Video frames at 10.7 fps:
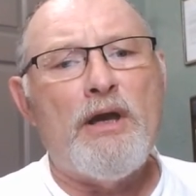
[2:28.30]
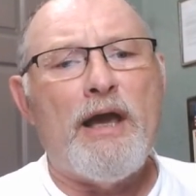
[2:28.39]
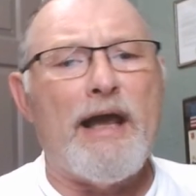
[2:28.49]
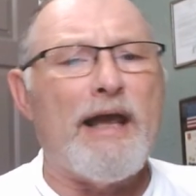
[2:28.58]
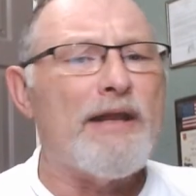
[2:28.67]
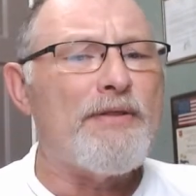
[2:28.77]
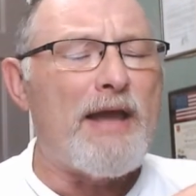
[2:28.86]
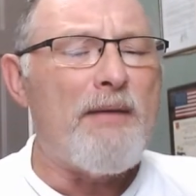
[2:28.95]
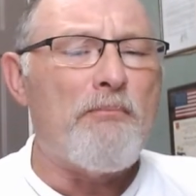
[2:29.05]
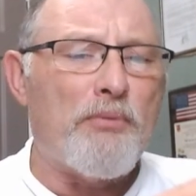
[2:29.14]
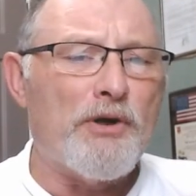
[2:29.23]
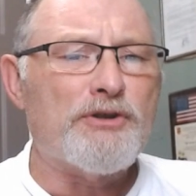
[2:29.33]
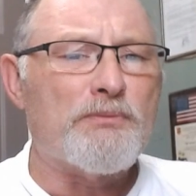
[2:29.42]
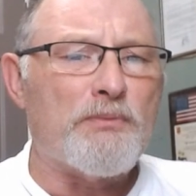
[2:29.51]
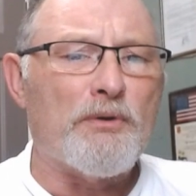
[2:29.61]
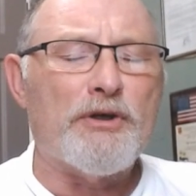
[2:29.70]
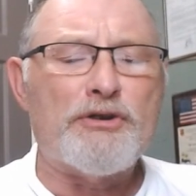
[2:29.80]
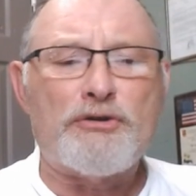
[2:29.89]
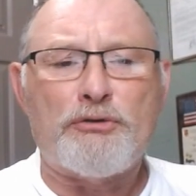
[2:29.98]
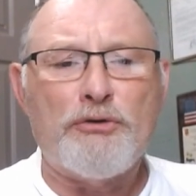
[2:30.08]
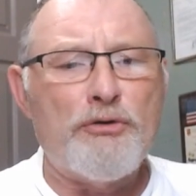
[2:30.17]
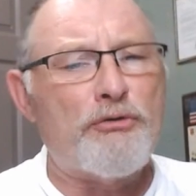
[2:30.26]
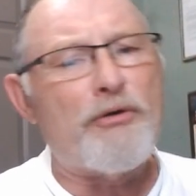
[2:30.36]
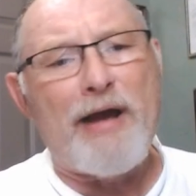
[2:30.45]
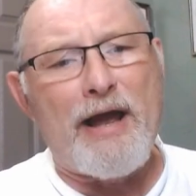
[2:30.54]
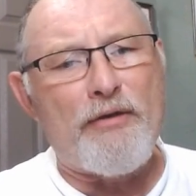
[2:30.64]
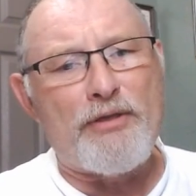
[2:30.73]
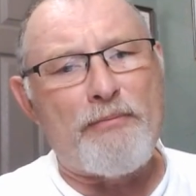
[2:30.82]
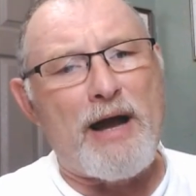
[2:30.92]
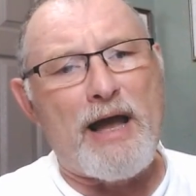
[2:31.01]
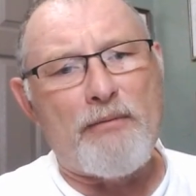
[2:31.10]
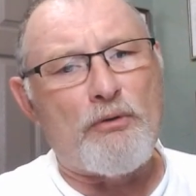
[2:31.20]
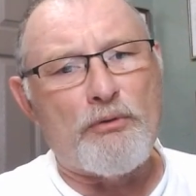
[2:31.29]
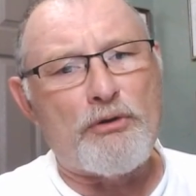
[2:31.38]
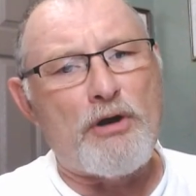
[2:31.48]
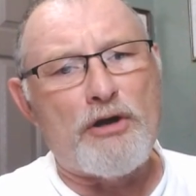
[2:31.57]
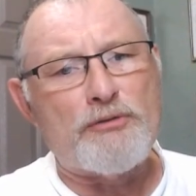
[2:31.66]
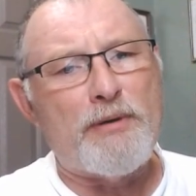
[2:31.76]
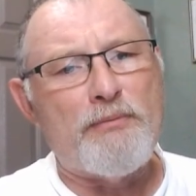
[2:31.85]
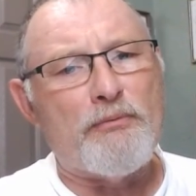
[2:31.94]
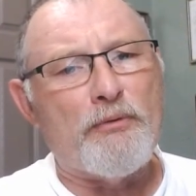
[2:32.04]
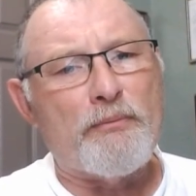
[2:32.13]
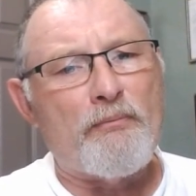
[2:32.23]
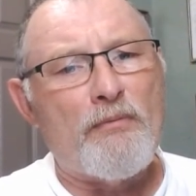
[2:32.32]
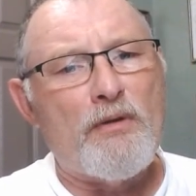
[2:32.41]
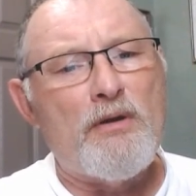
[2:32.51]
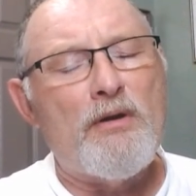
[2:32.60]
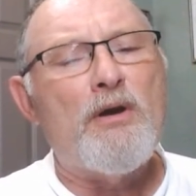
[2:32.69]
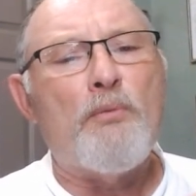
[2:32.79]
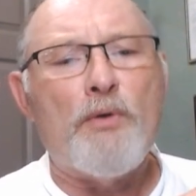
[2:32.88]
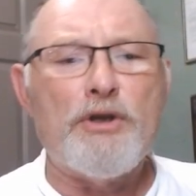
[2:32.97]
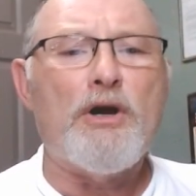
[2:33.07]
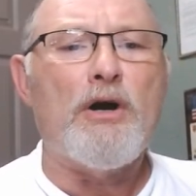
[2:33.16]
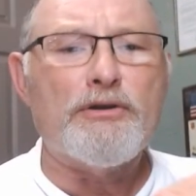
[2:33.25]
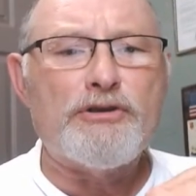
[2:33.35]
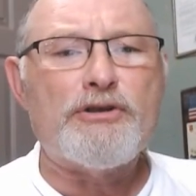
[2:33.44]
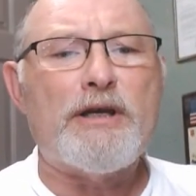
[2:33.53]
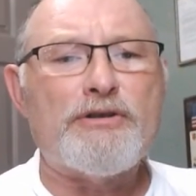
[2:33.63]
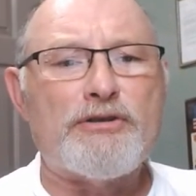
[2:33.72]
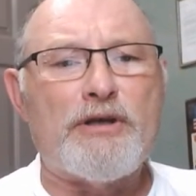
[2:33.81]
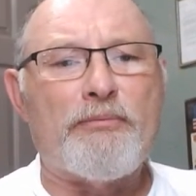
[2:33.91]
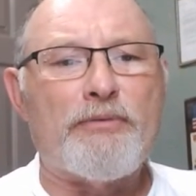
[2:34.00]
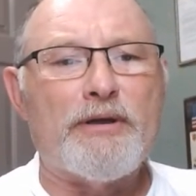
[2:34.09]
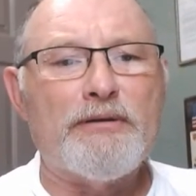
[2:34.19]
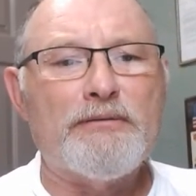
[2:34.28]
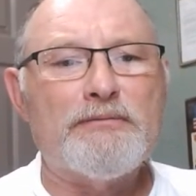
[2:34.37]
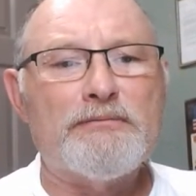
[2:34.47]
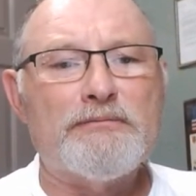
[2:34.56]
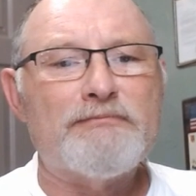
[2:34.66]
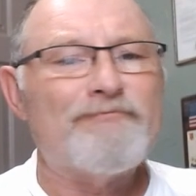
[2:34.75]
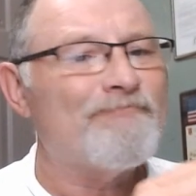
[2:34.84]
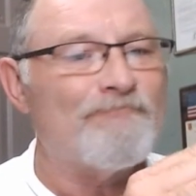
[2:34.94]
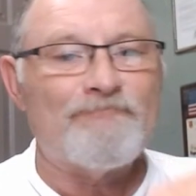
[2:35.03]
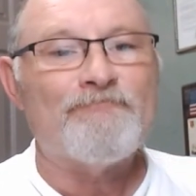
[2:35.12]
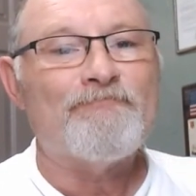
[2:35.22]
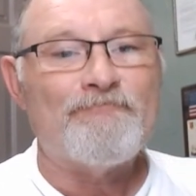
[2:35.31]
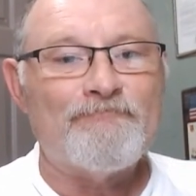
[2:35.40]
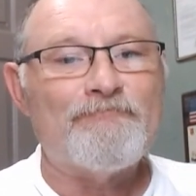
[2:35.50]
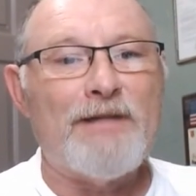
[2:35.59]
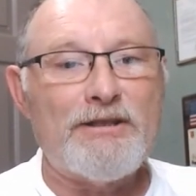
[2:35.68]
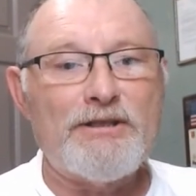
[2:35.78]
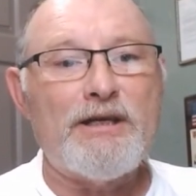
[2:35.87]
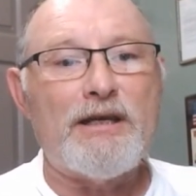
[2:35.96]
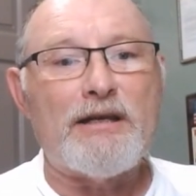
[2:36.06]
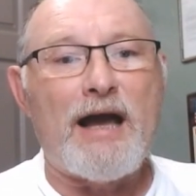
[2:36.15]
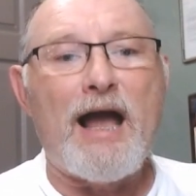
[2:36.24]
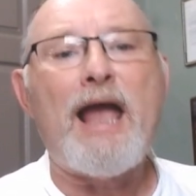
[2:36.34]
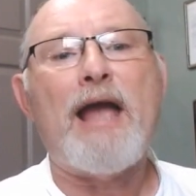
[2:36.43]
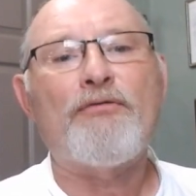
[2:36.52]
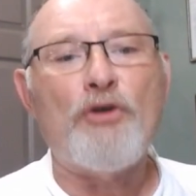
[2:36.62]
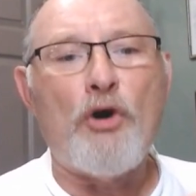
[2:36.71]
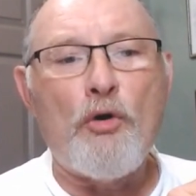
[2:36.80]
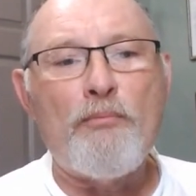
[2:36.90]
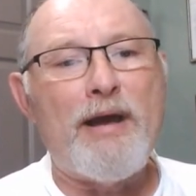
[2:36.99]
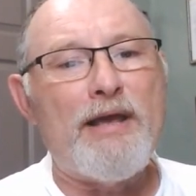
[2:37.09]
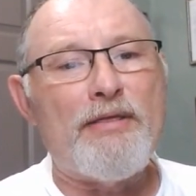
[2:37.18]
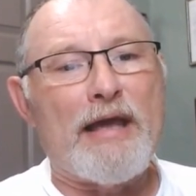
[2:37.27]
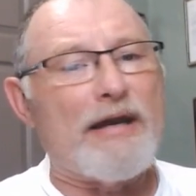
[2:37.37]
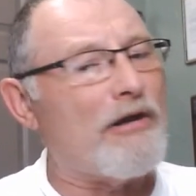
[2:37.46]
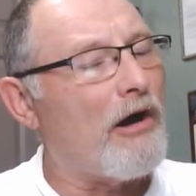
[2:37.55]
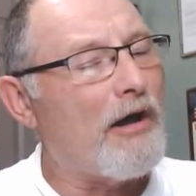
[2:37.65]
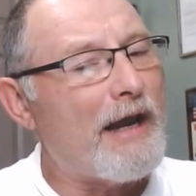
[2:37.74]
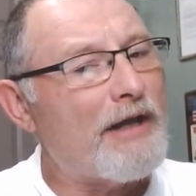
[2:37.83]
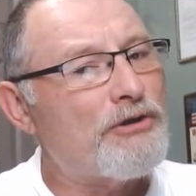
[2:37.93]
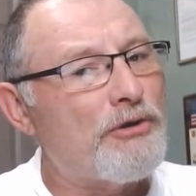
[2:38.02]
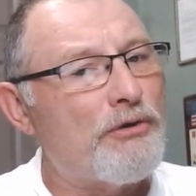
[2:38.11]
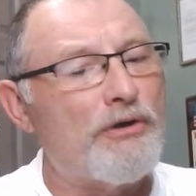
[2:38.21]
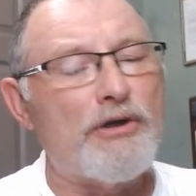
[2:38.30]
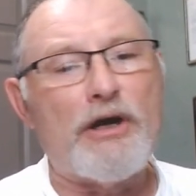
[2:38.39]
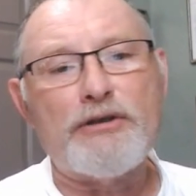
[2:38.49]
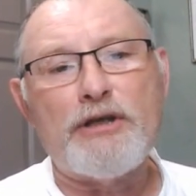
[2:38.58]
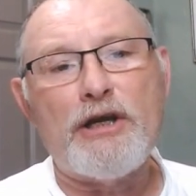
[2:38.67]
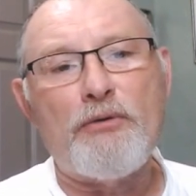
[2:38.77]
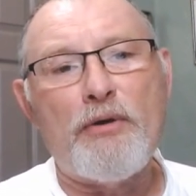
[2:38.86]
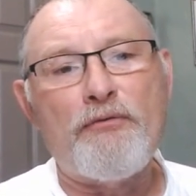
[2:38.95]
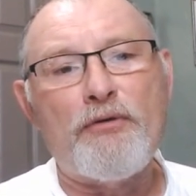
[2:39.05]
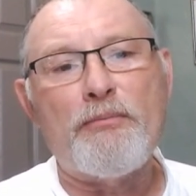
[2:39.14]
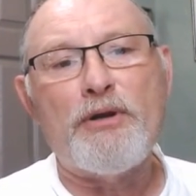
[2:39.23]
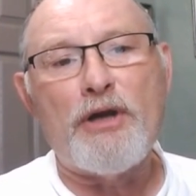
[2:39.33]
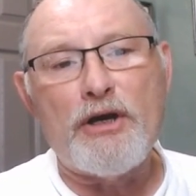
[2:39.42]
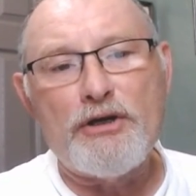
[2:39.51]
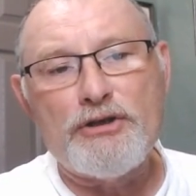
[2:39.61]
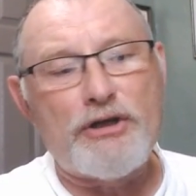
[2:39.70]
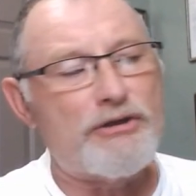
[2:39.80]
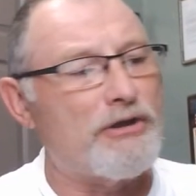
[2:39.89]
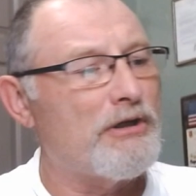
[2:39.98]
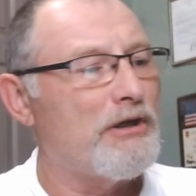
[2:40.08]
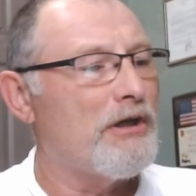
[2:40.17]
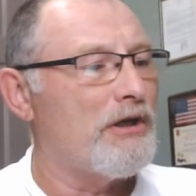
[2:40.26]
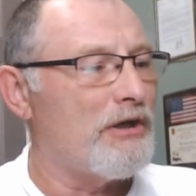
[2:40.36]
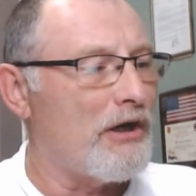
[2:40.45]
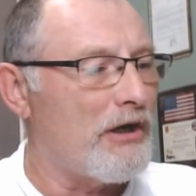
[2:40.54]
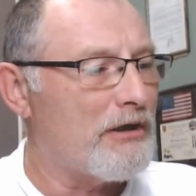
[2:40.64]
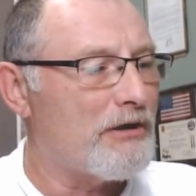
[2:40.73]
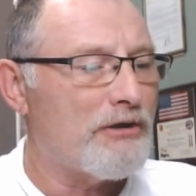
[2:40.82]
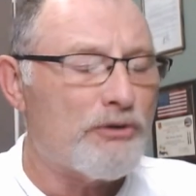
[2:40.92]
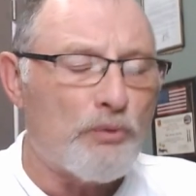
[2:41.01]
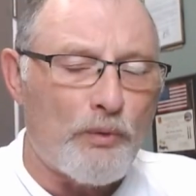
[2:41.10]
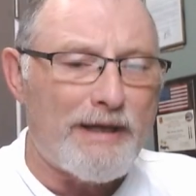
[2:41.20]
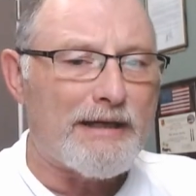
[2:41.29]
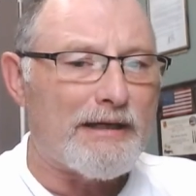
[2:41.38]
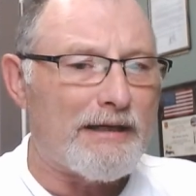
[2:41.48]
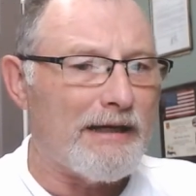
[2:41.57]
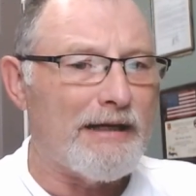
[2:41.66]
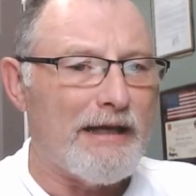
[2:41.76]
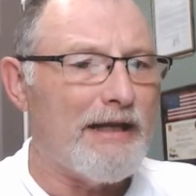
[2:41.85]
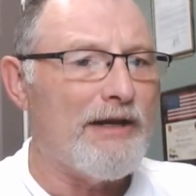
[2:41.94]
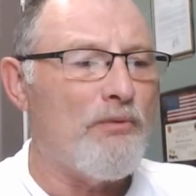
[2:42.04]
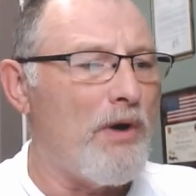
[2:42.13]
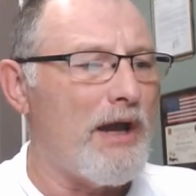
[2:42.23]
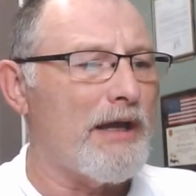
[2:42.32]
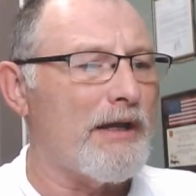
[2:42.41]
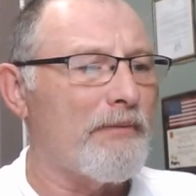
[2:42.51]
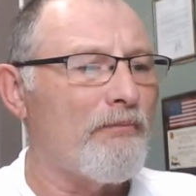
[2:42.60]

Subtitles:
And that principle is true throughout the Bible with God's people. When God says something, that's it. I have to obey that, not add to it, not take away from it, not adjust it, not tweak it in any way.